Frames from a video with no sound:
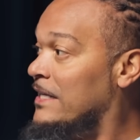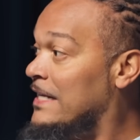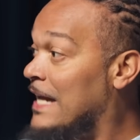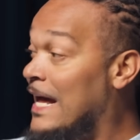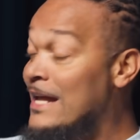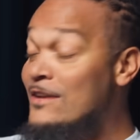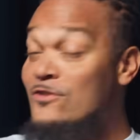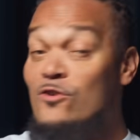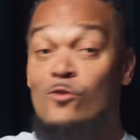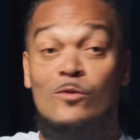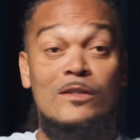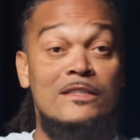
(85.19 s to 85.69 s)
And I
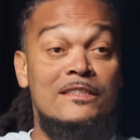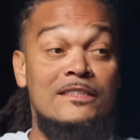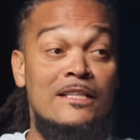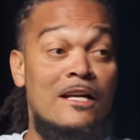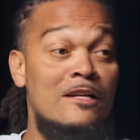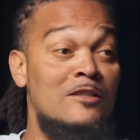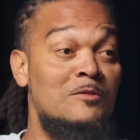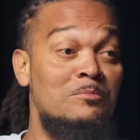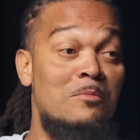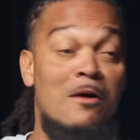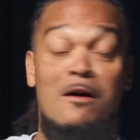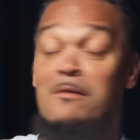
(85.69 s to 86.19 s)
know it
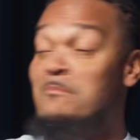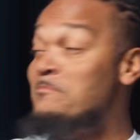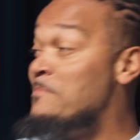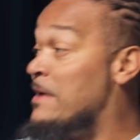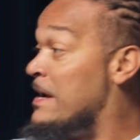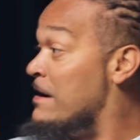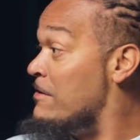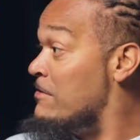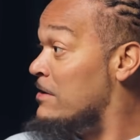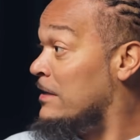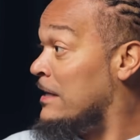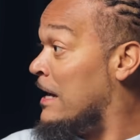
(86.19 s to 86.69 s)
sounds
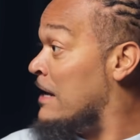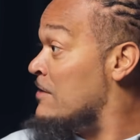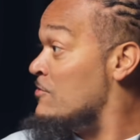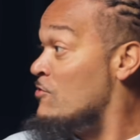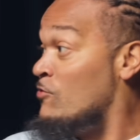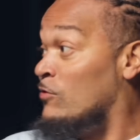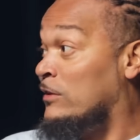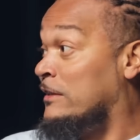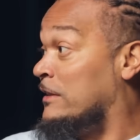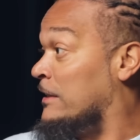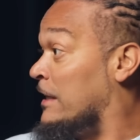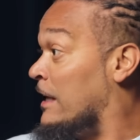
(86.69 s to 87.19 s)
barbaric. I
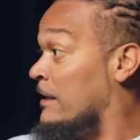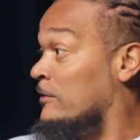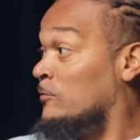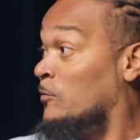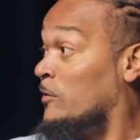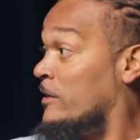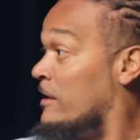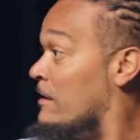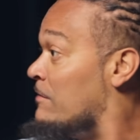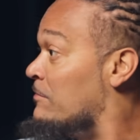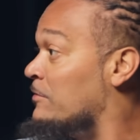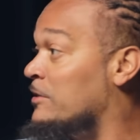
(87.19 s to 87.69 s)
know it sounds
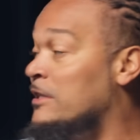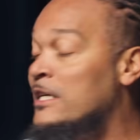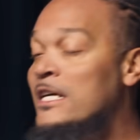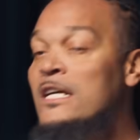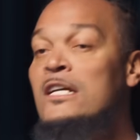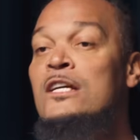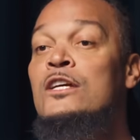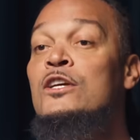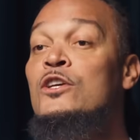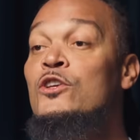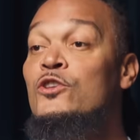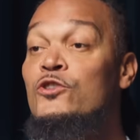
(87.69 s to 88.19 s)
whatever.
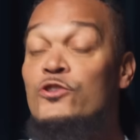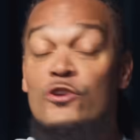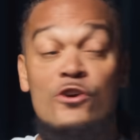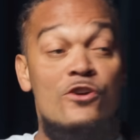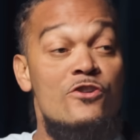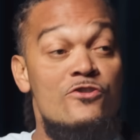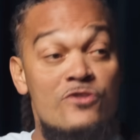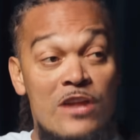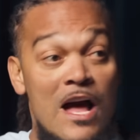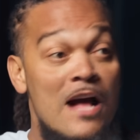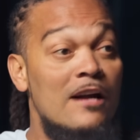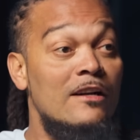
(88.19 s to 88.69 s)
You're
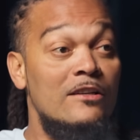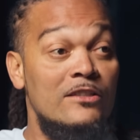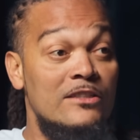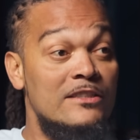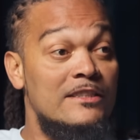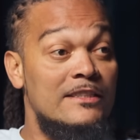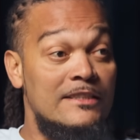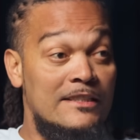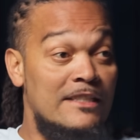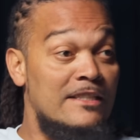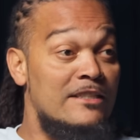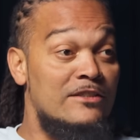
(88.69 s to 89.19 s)
not going to
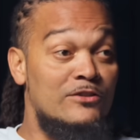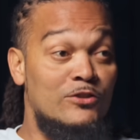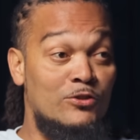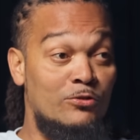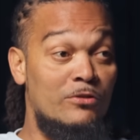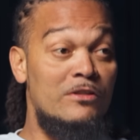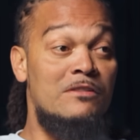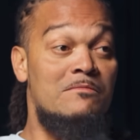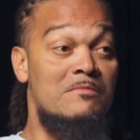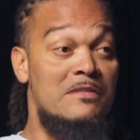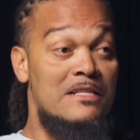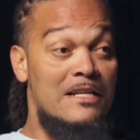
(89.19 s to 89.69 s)
sit and
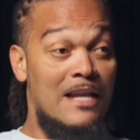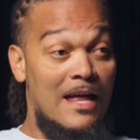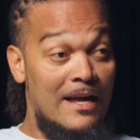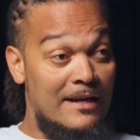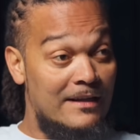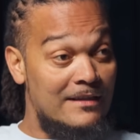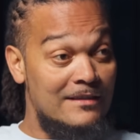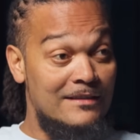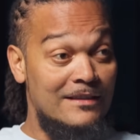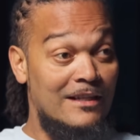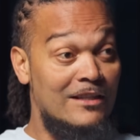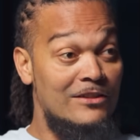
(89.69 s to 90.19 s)
treat me
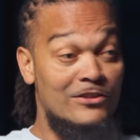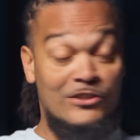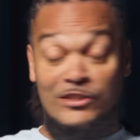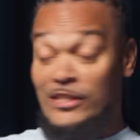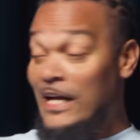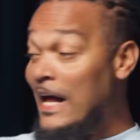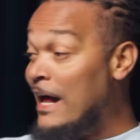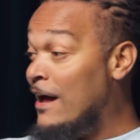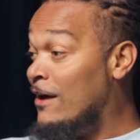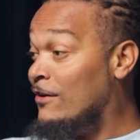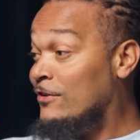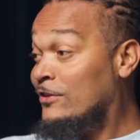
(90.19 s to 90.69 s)
like a
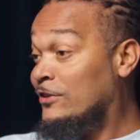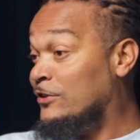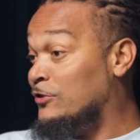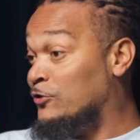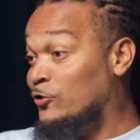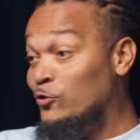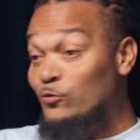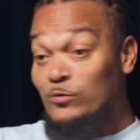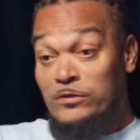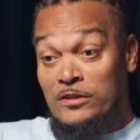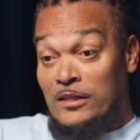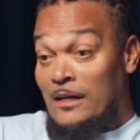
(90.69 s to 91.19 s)
child or
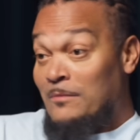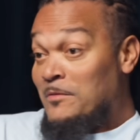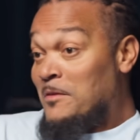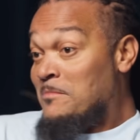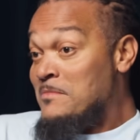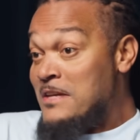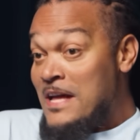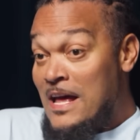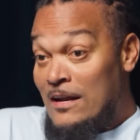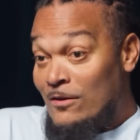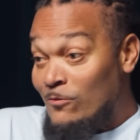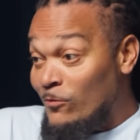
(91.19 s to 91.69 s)
do something to
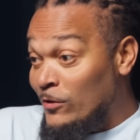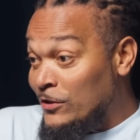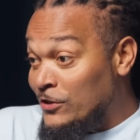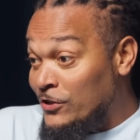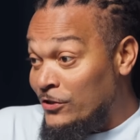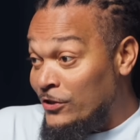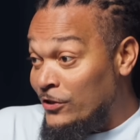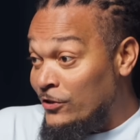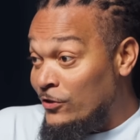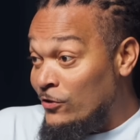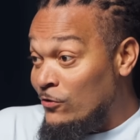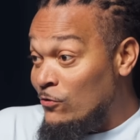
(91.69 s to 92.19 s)
me I don't want
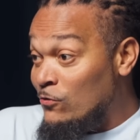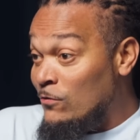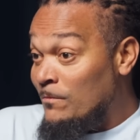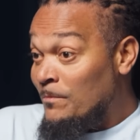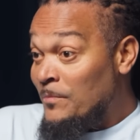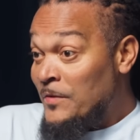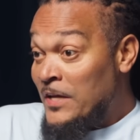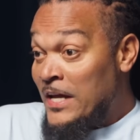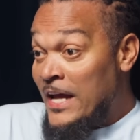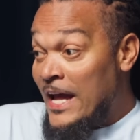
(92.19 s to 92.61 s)
you to do.